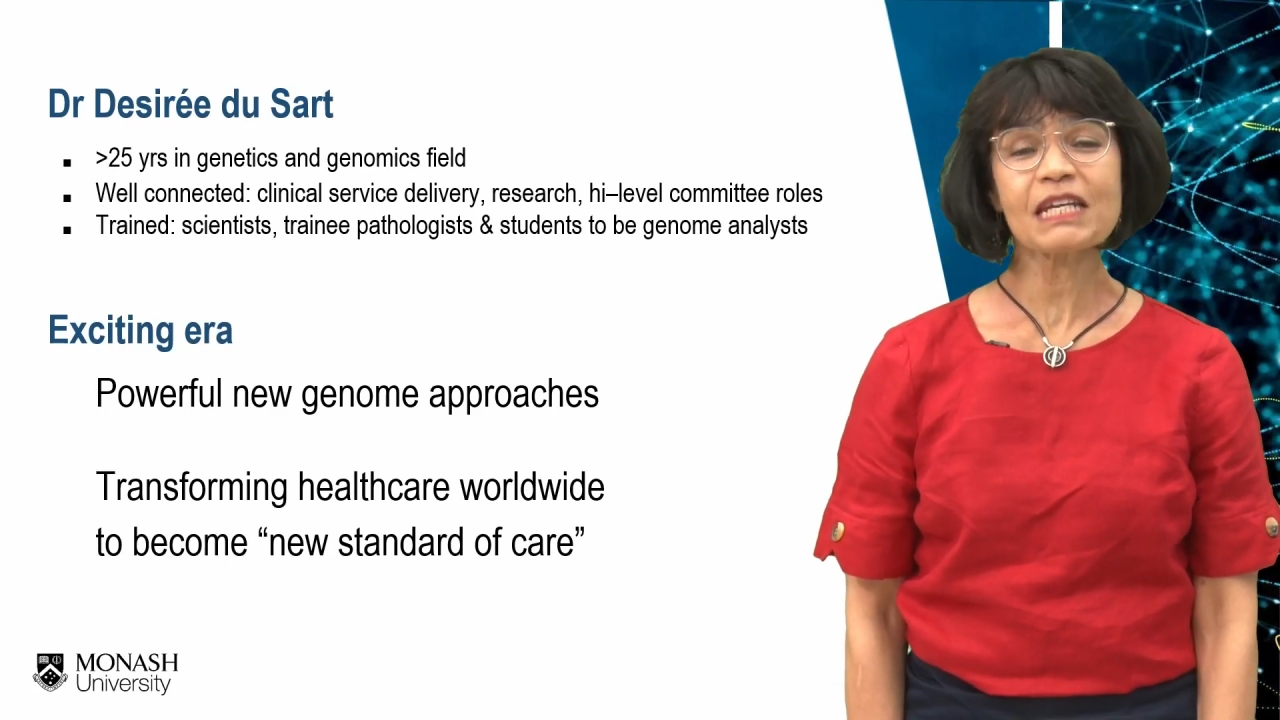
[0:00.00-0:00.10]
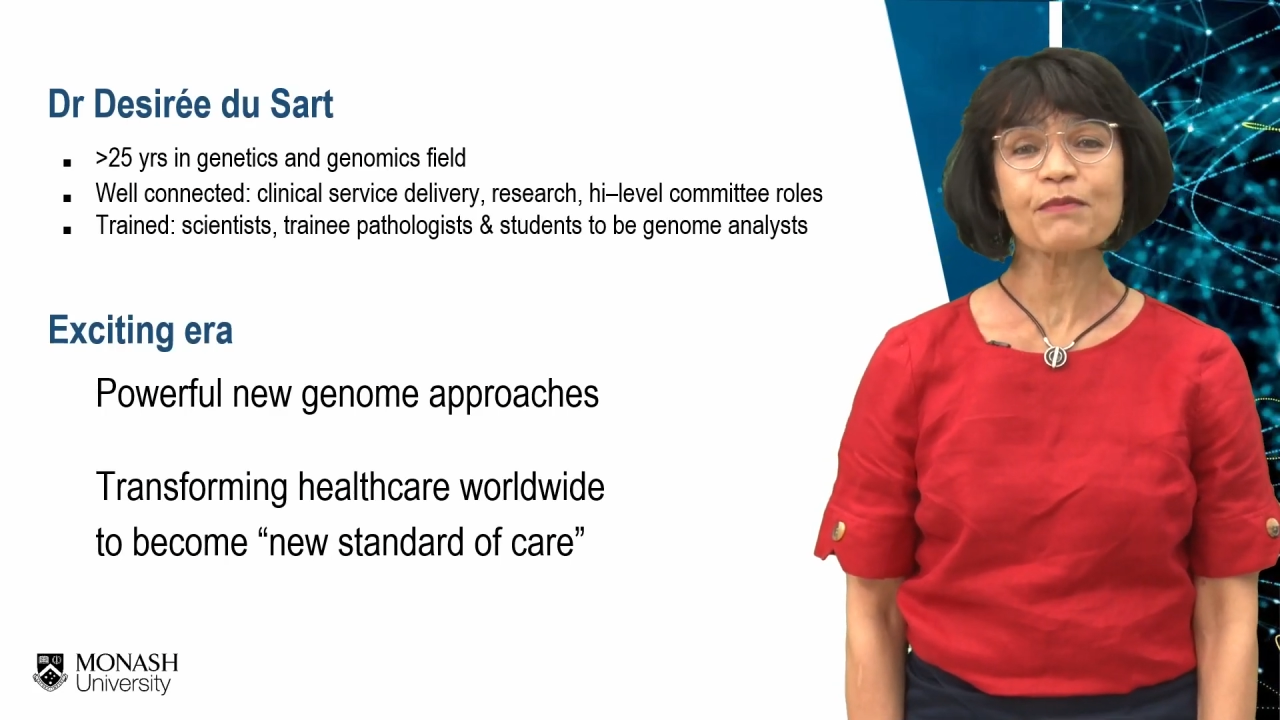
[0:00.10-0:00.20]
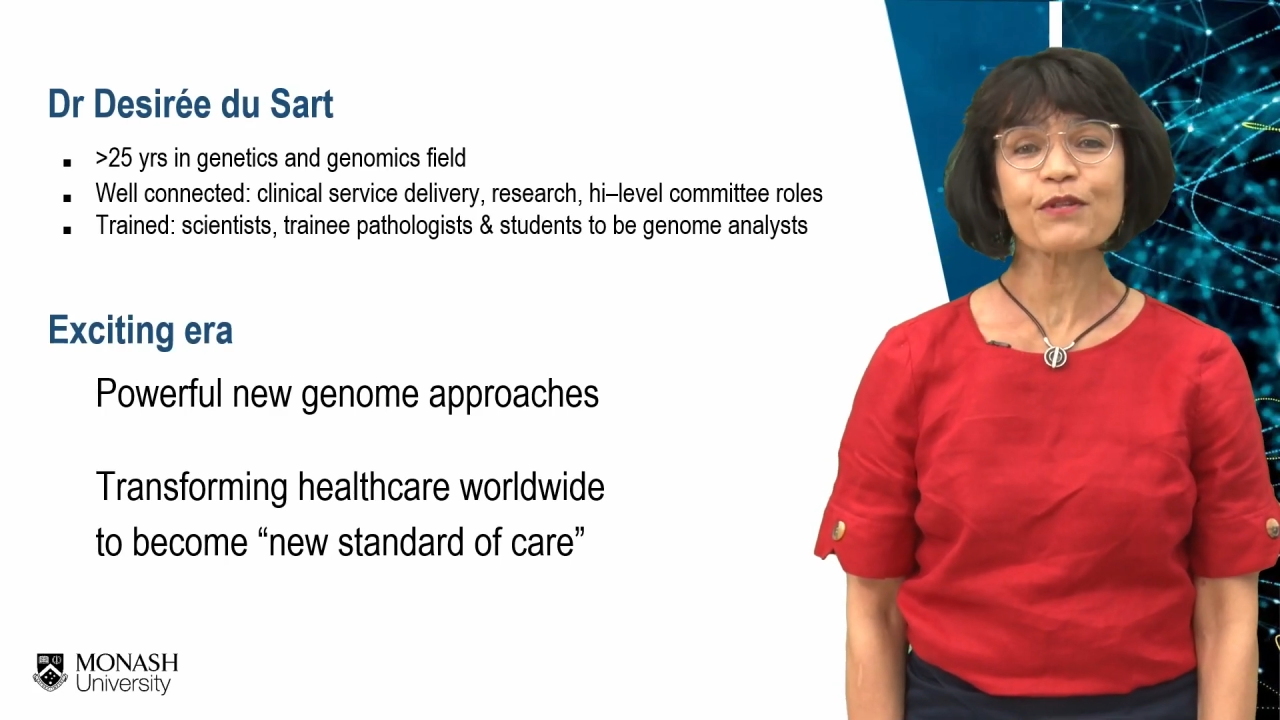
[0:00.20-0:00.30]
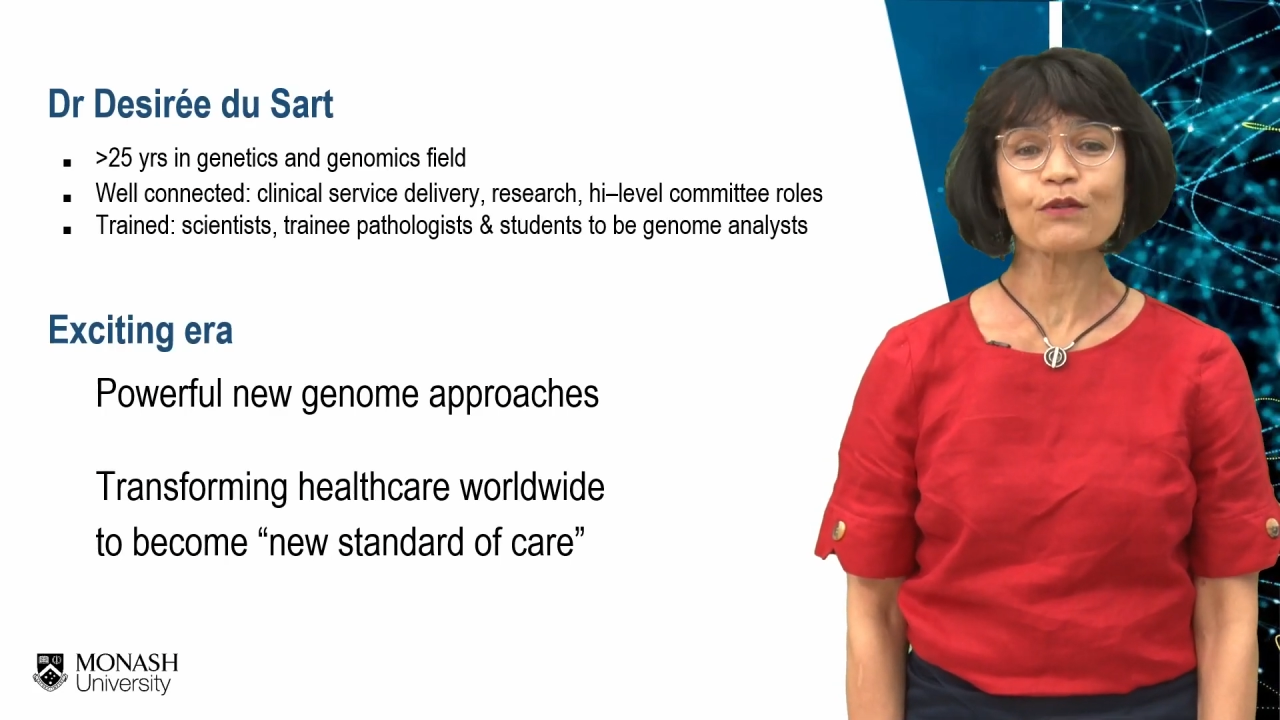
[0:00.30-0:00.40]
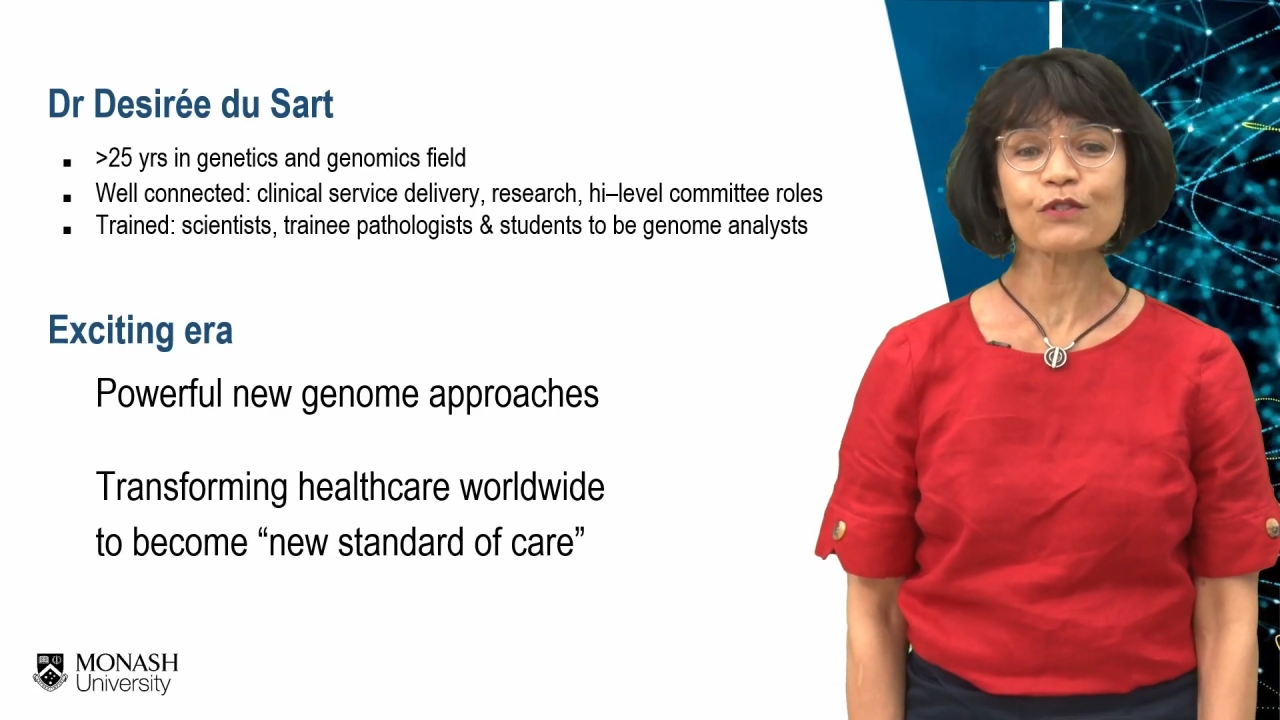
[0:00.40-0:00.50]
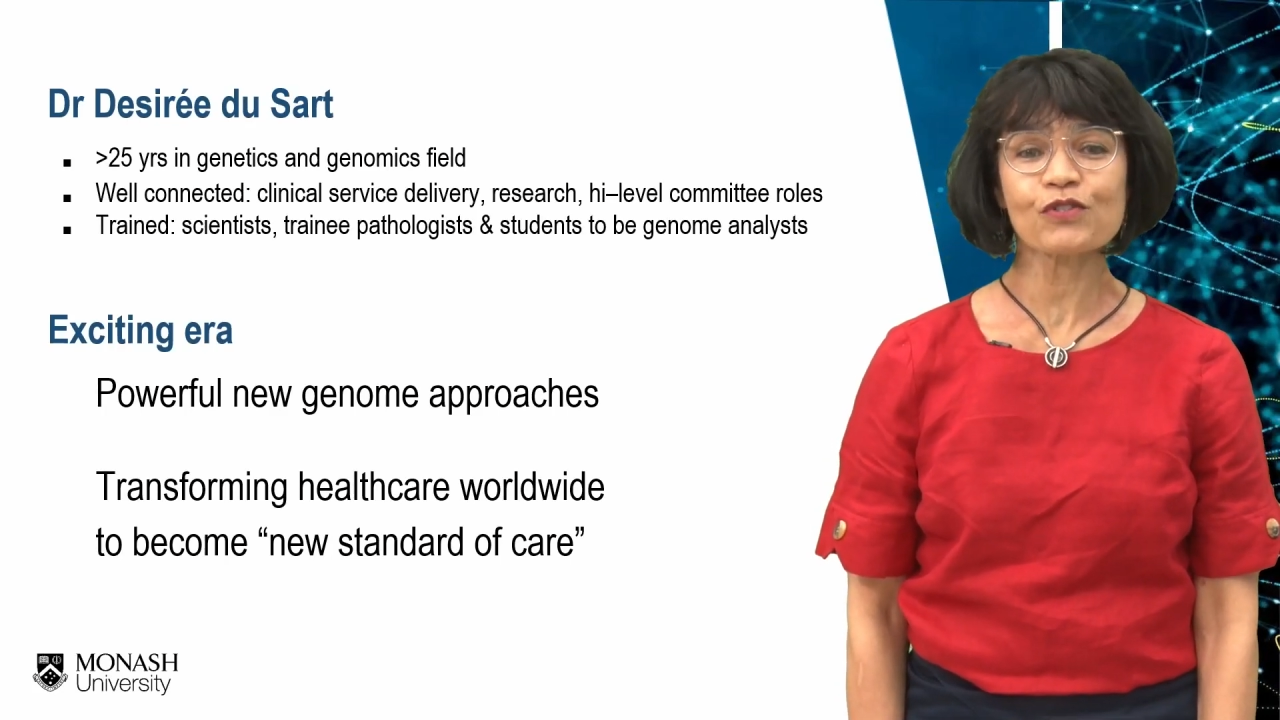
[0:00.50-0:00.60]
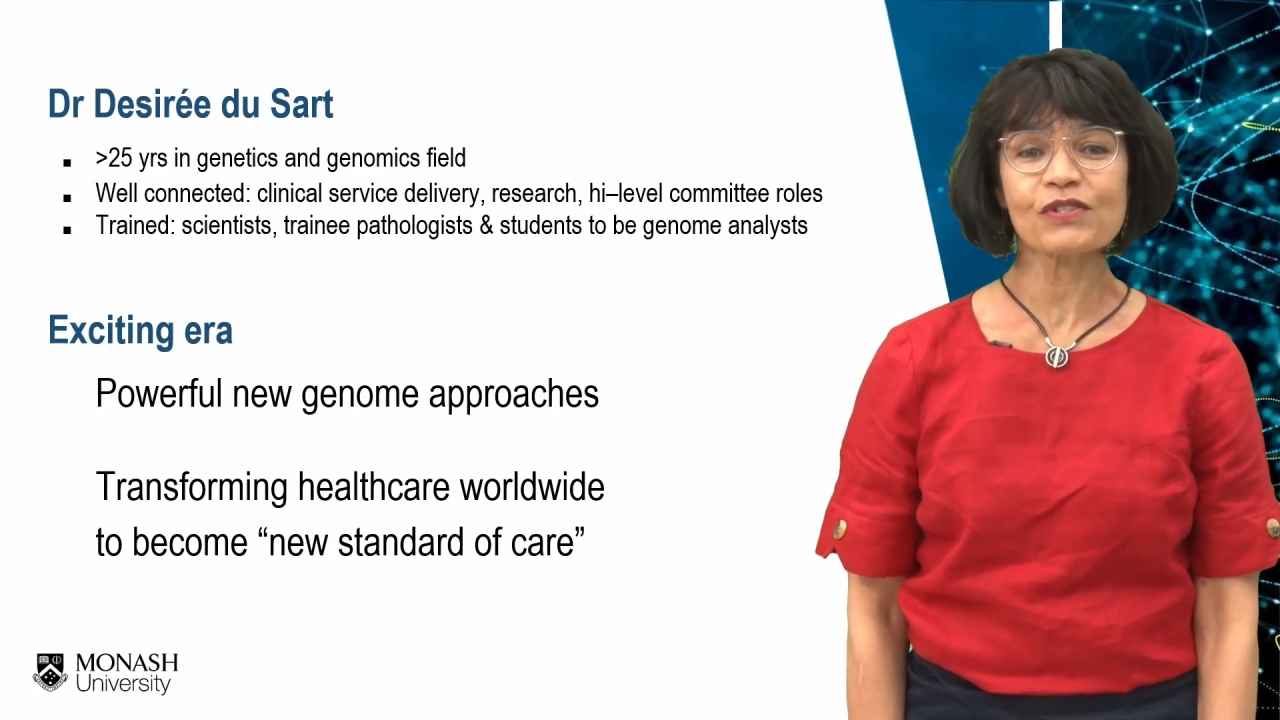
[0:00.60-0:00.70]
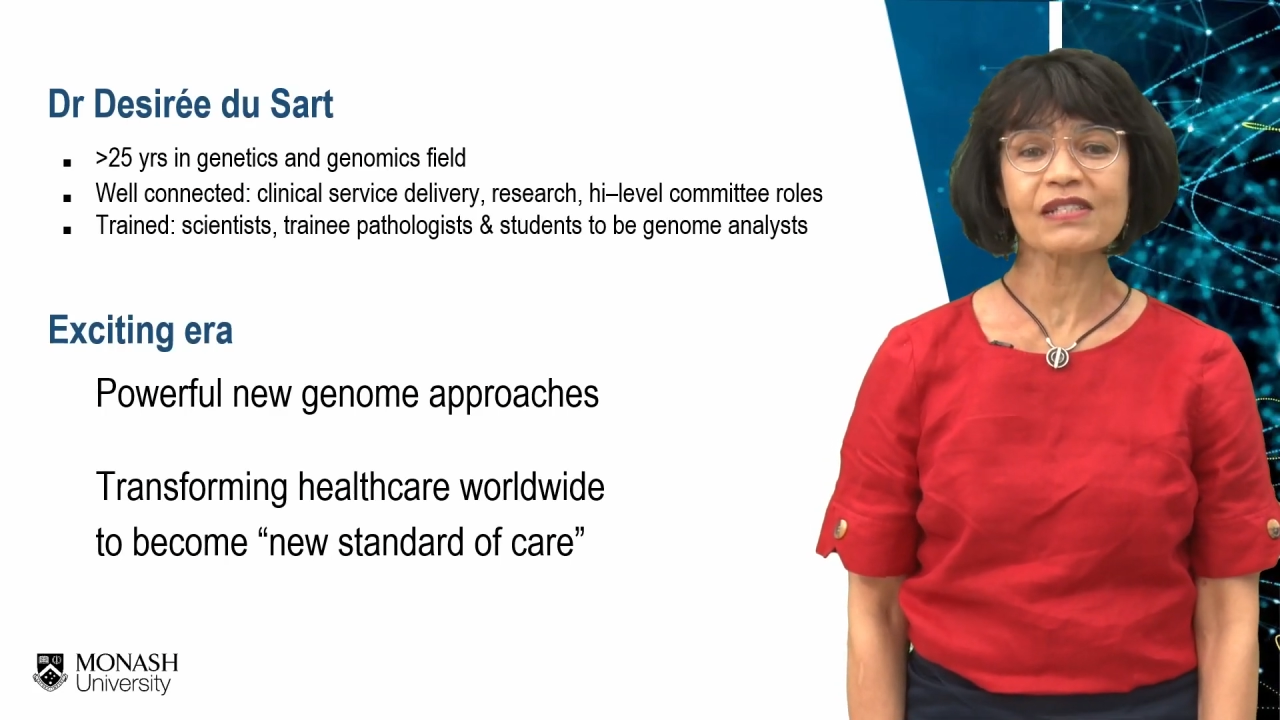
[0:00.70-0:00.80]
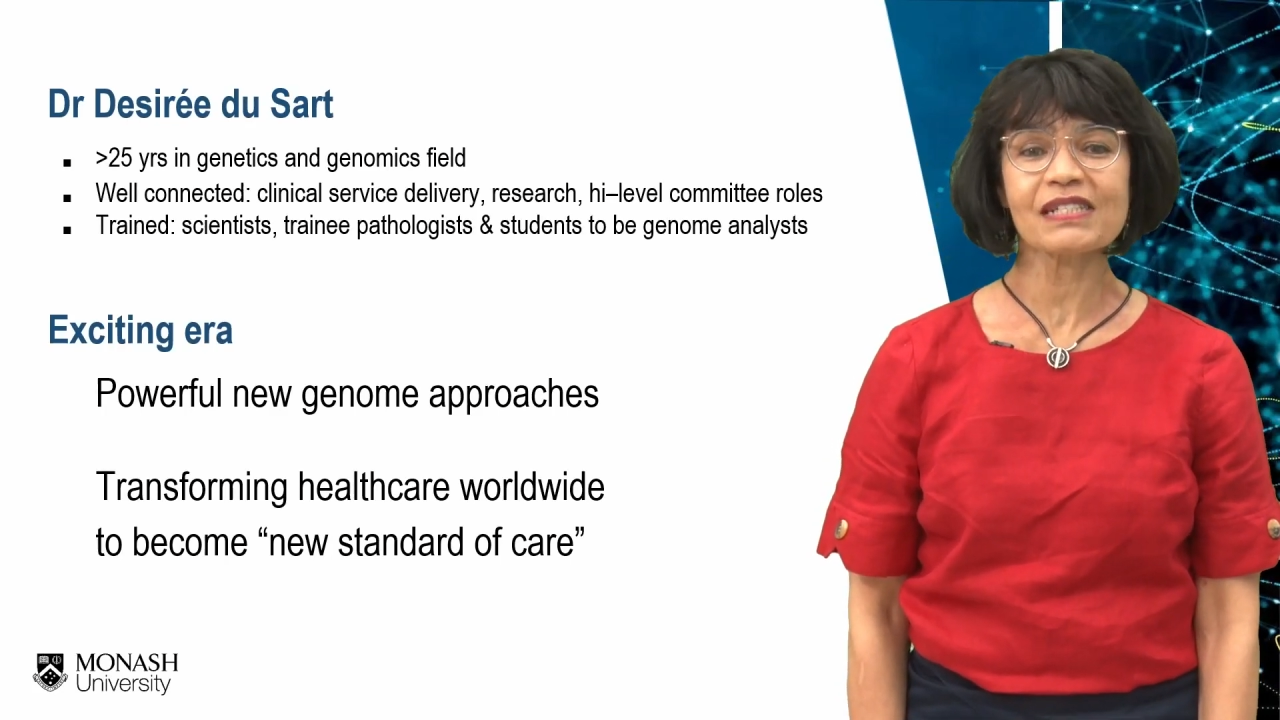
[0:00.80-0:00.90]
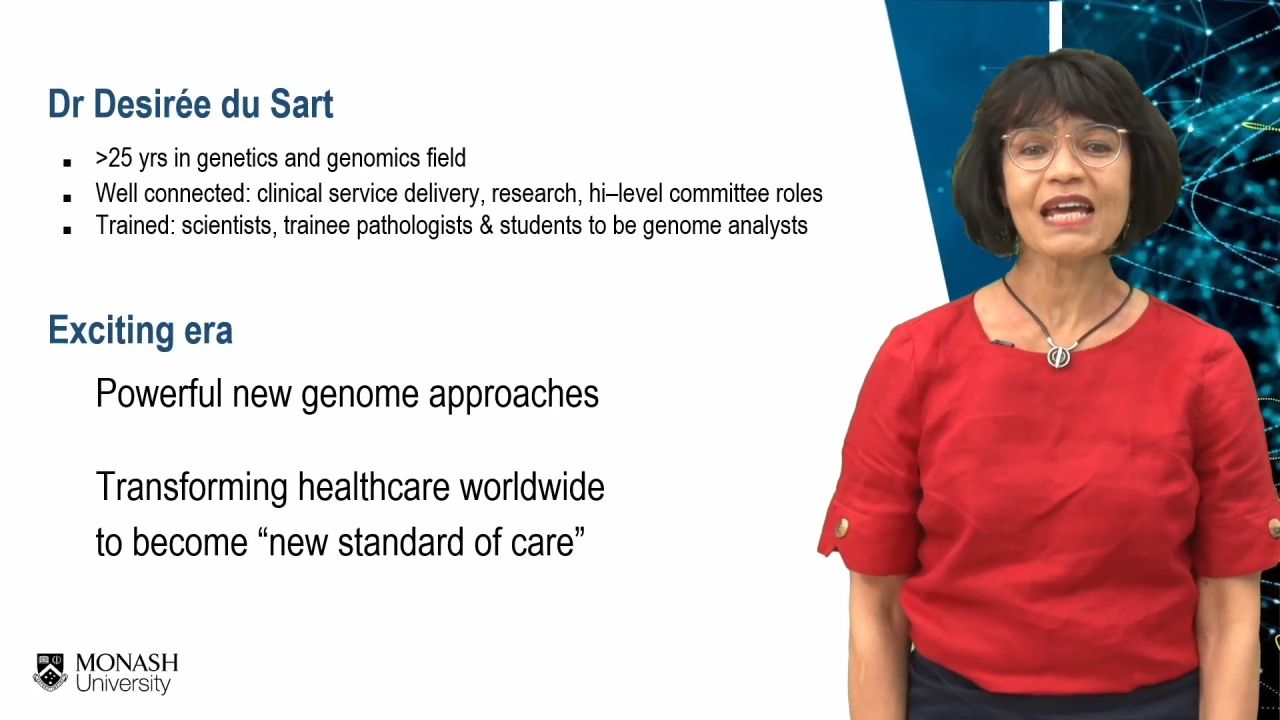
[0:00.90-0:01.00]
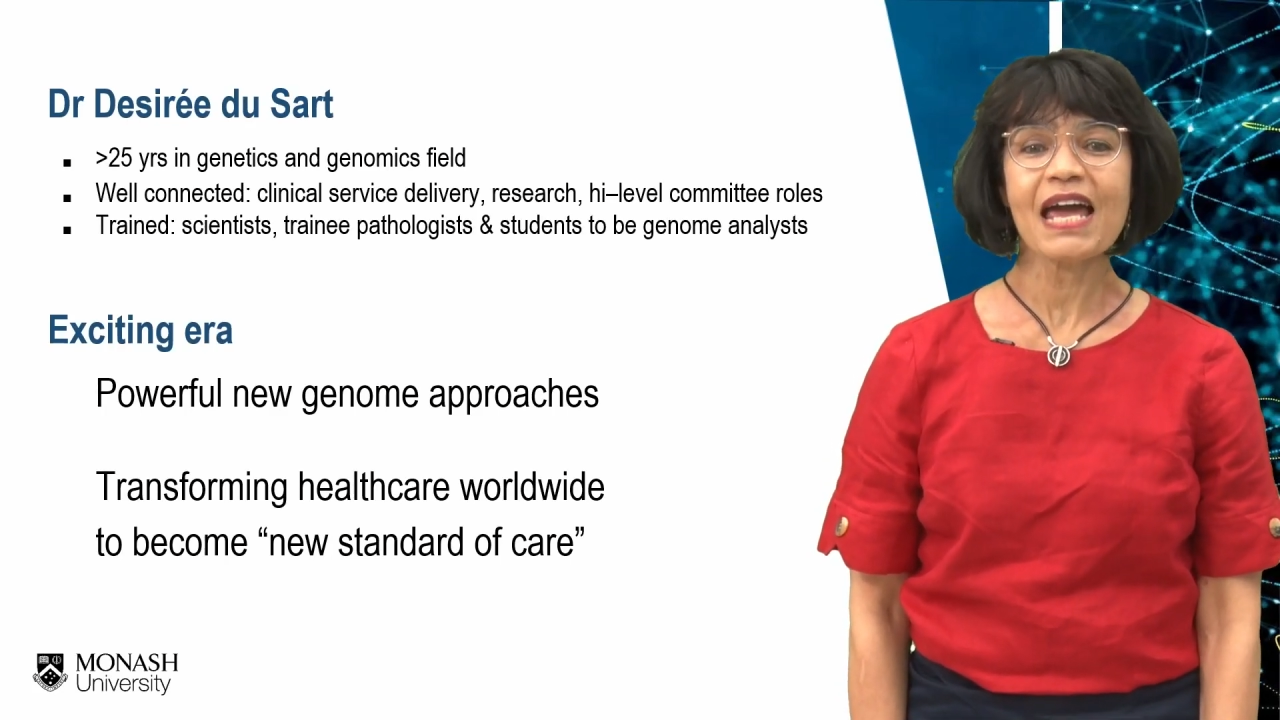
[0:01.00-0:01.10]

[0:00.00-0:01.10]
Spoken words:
pathologists,